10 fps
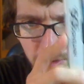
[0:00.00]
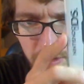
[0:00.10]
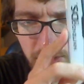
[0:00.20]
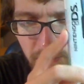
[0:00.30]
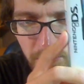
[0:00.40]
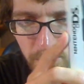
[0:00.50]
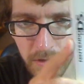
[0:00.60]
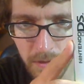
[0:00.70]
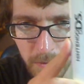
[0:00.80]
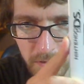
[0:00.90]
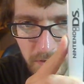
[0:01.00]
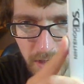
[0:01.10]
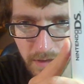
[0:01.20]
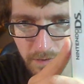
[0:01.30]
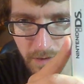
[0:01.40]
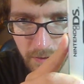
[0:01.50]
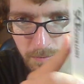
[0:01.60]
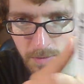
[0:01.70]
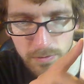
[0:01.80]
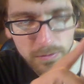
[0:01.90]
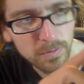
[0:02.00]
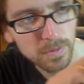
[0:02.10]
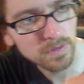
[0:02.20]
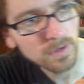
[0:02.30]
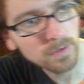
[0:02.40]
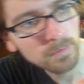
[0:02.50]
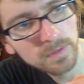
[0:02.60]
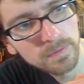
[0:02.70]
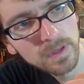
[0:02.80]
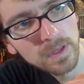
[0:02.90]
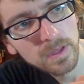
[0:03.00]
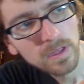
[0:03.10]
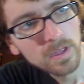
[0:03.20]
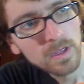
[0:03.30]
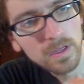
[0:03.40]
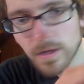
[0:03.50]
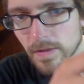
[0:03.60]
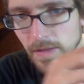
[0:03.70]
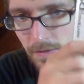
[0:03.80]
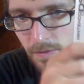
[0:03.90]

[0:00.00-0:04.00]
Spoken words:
really disappointed there wasn't an adventure mode to it though, but that's